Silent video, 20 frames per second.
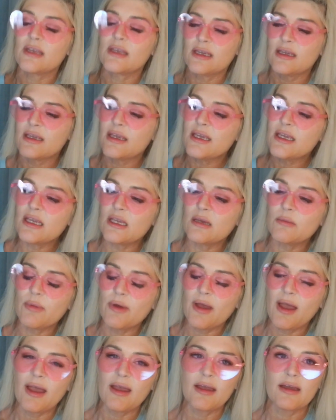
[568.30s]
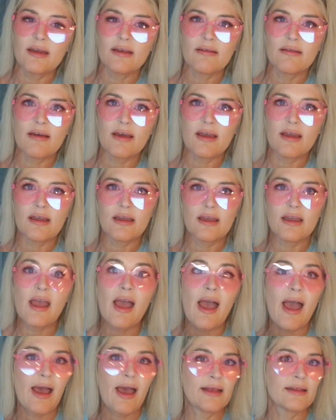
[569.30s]
keep
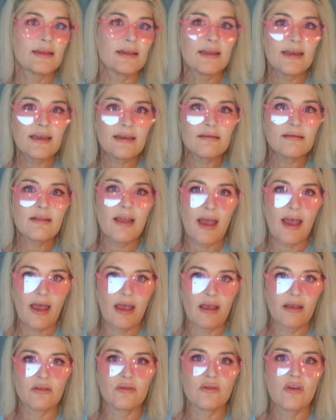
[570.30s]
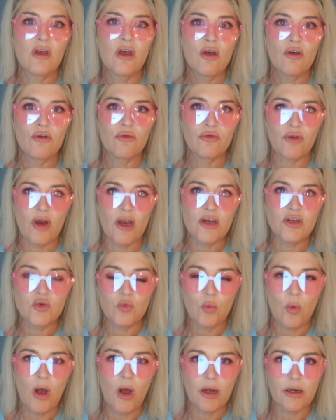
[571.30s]
at least has fresh
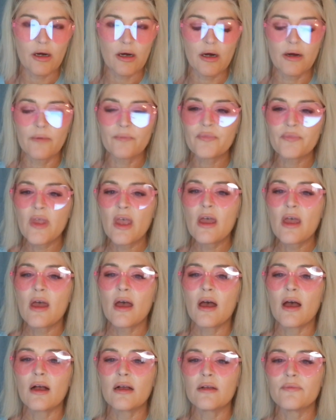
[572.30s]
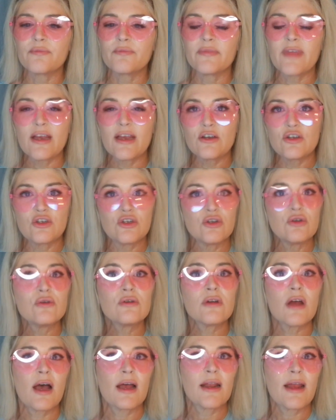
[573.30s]
water. They do
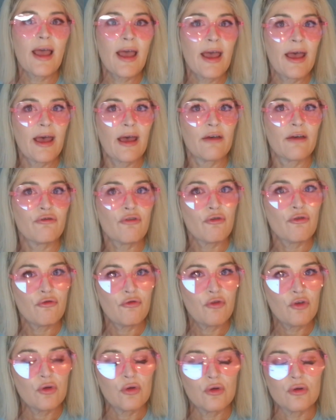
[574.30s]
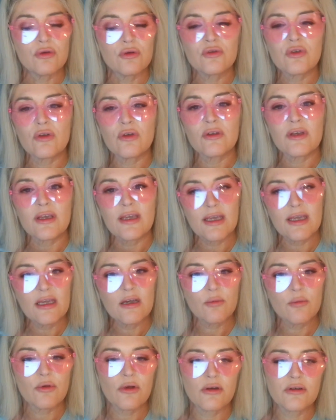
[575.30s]
not have food. So the king
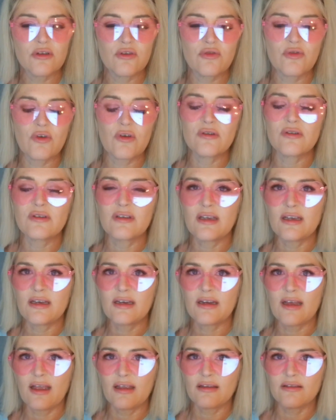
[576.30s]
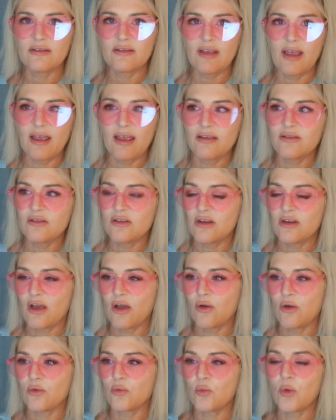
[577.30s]
approaches Focine and says,
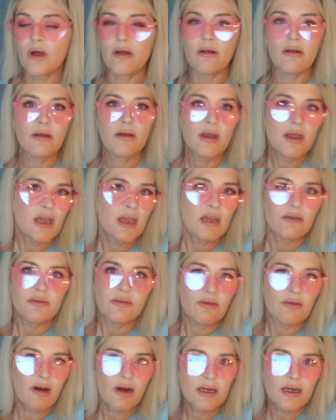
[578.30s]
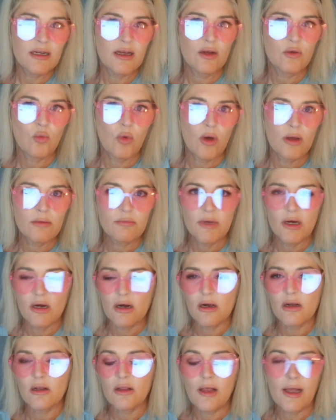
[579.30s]
well, if you've already done one
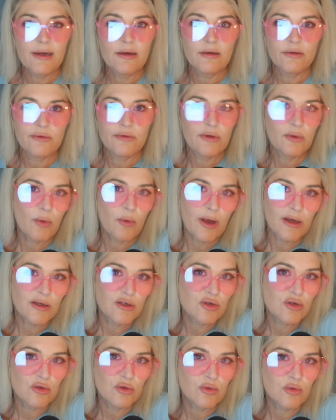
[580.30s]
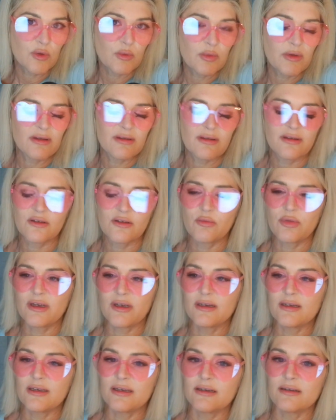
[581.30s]
miracle, I don't see why 2 would be such a
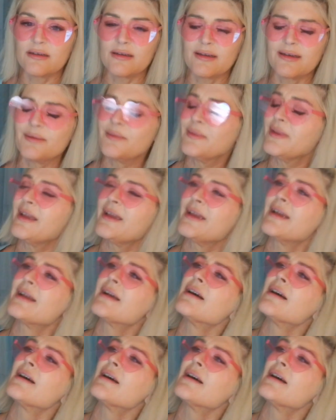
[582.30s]
big deal. And I'm like,